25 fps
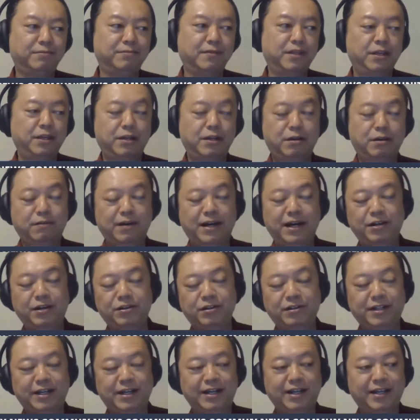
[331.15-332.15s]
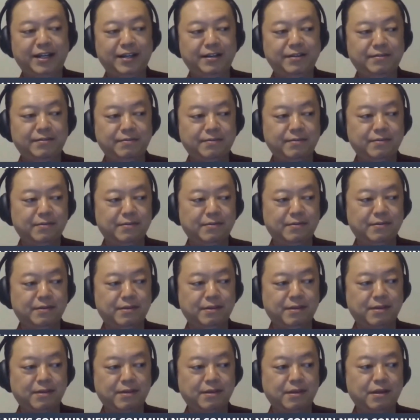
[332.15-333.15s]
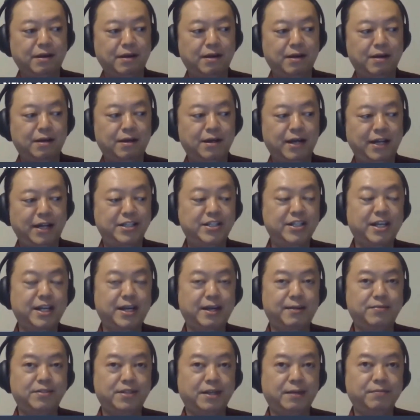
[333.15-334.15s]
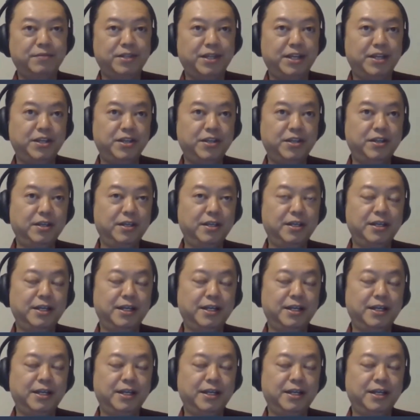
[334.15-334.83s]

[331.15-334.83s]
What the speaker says: why don't I set up something,